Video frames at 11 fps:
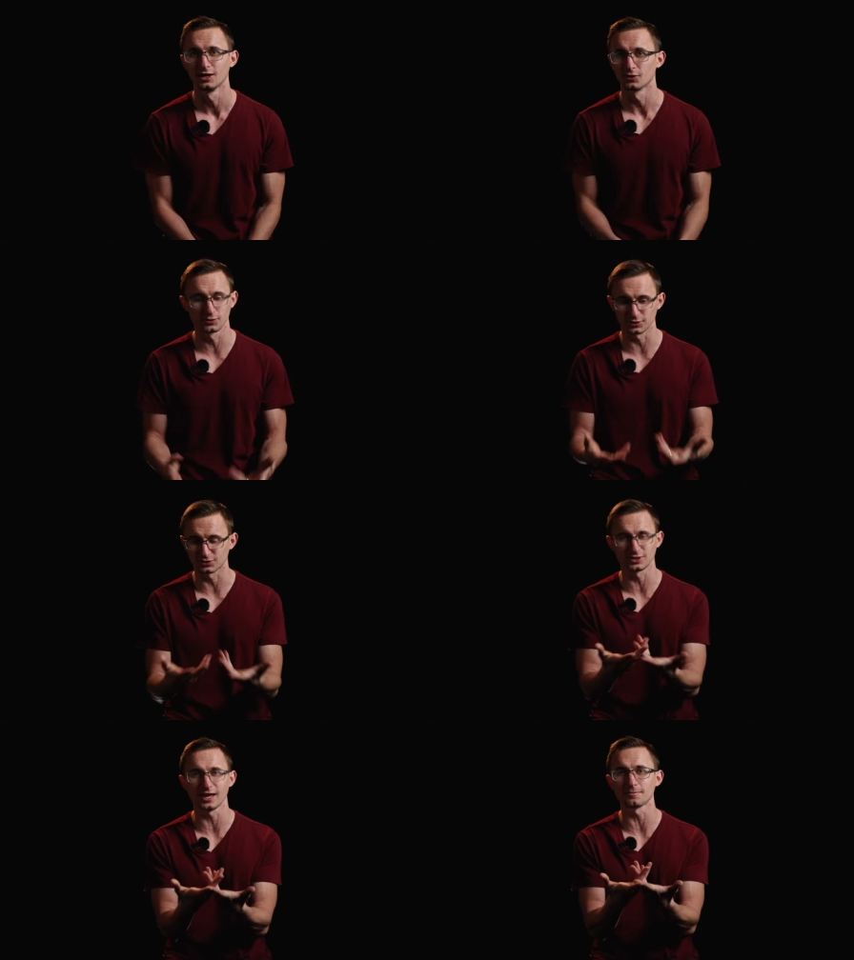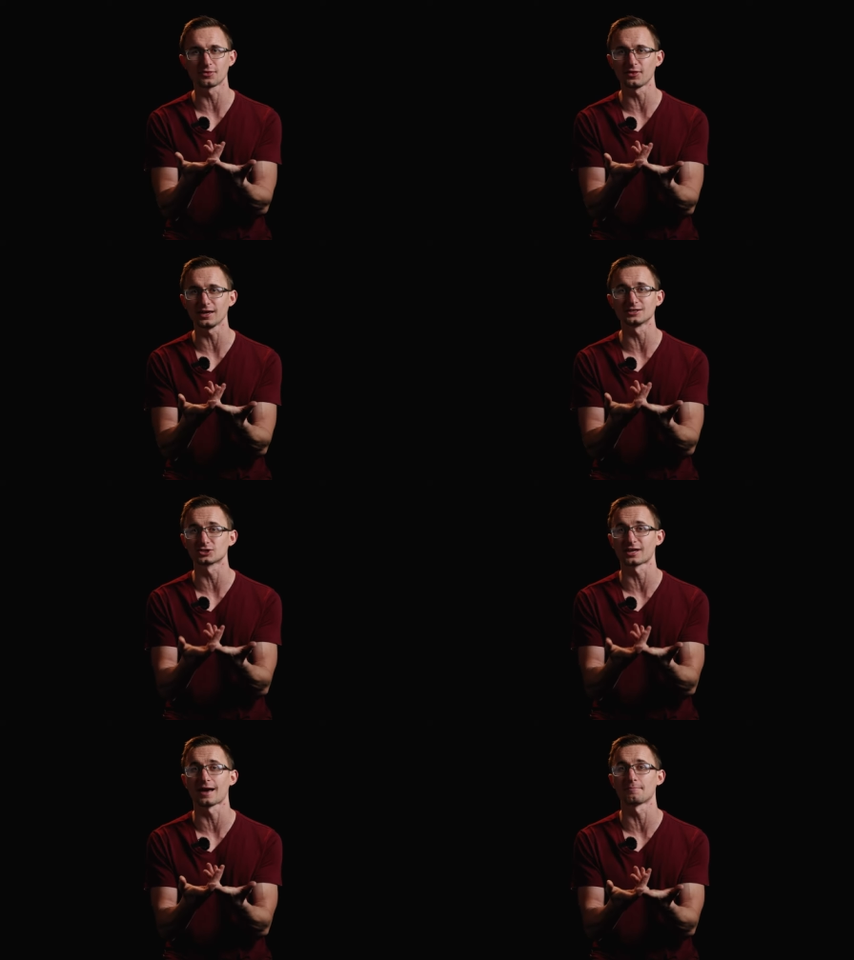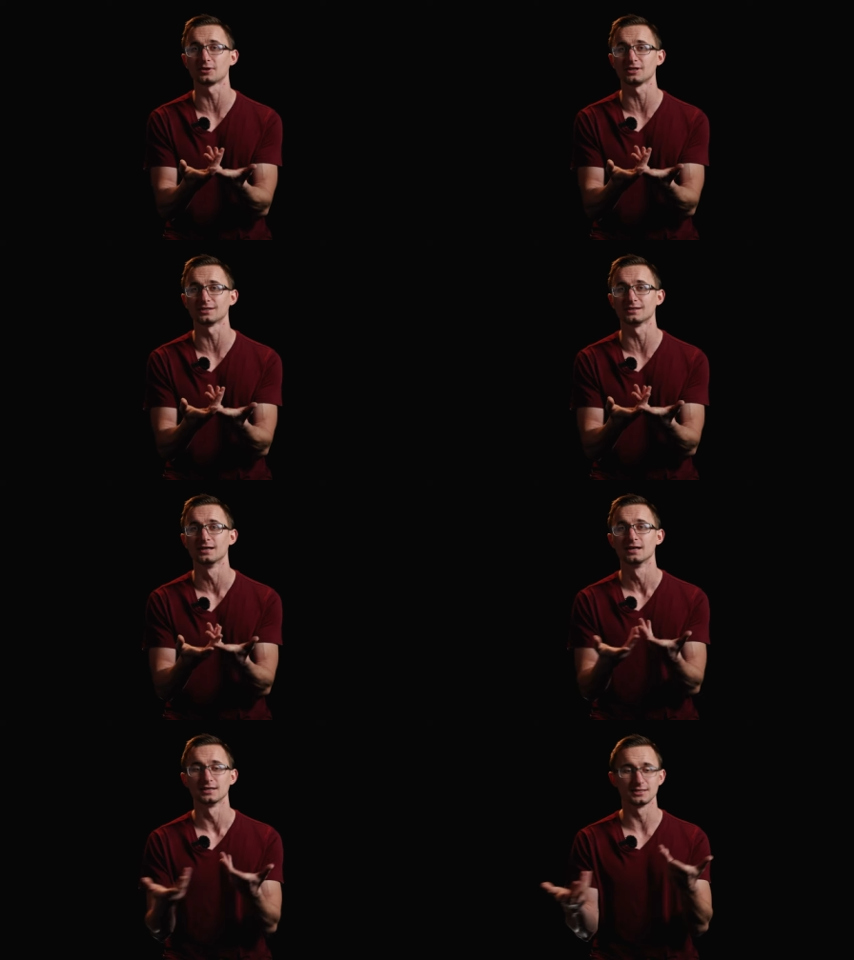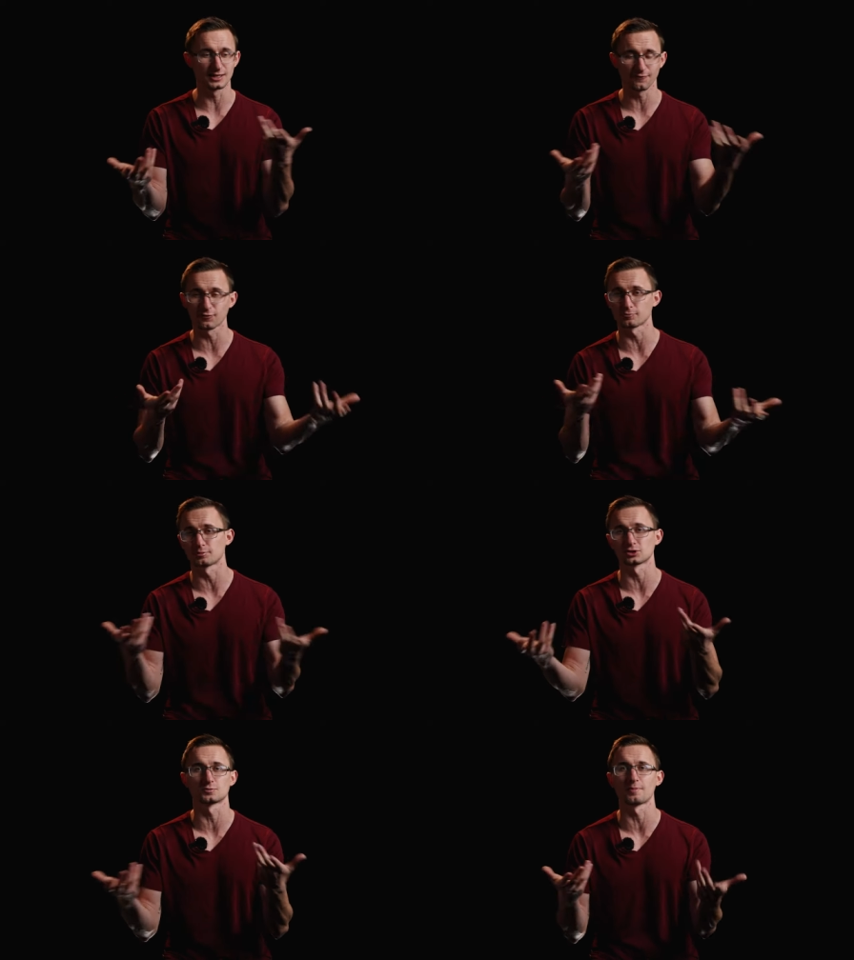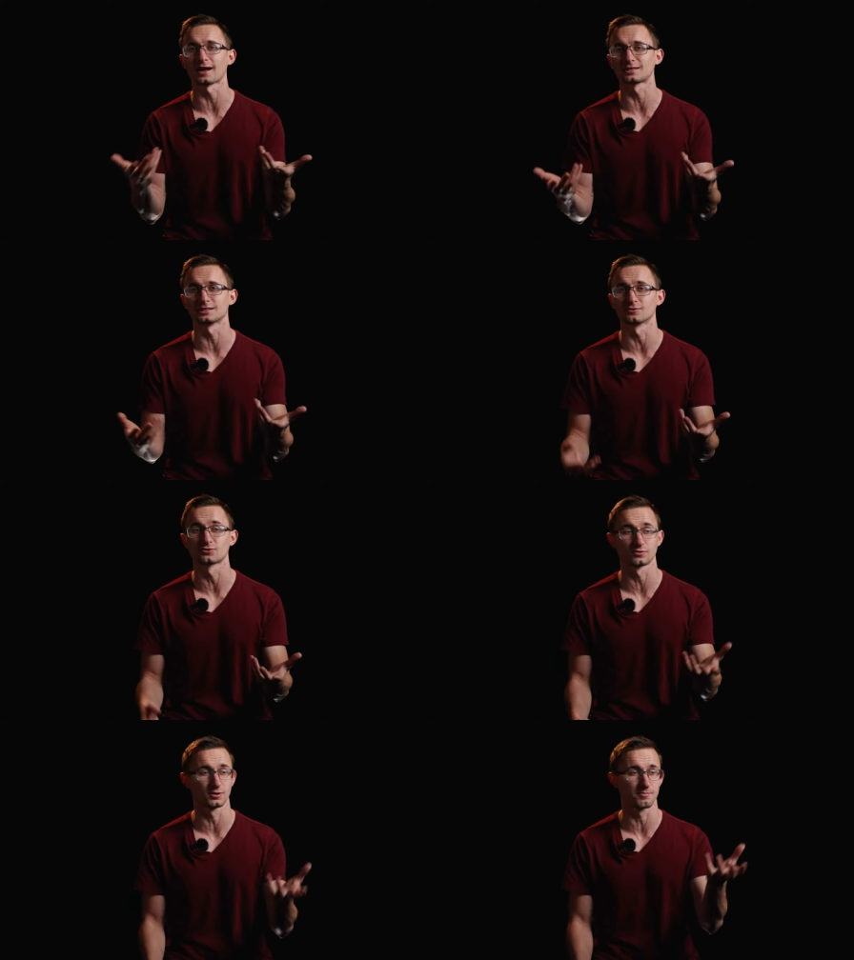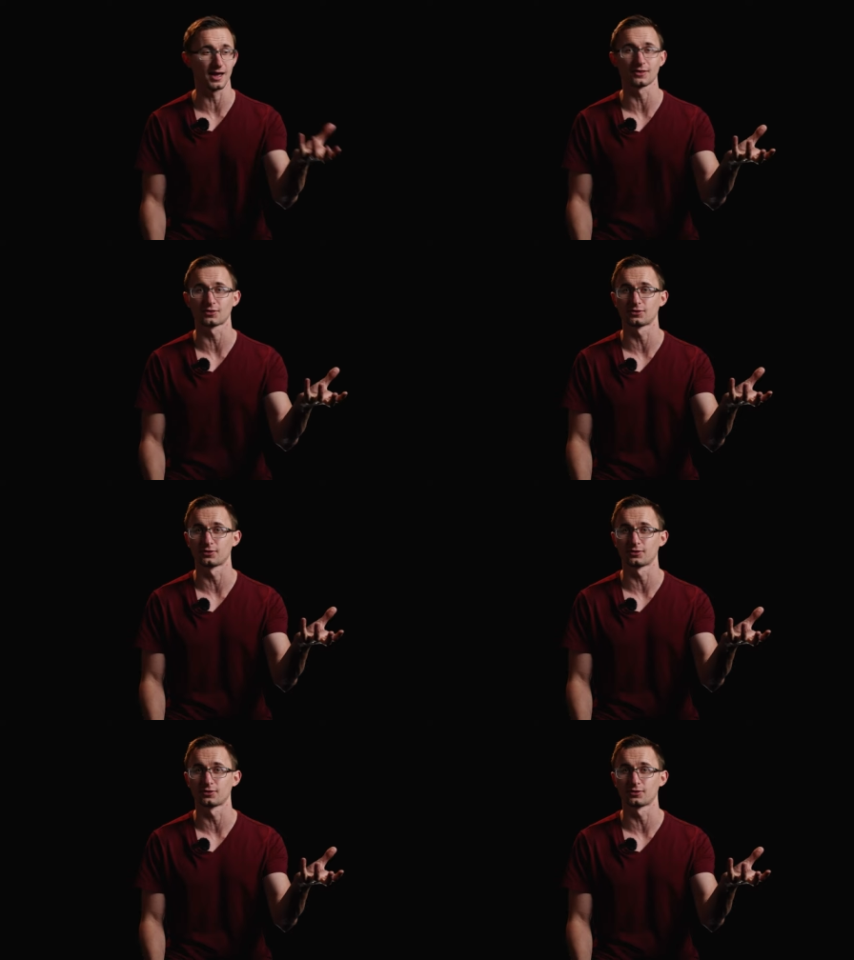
They're the same thing, just happening in different perspectives from the math,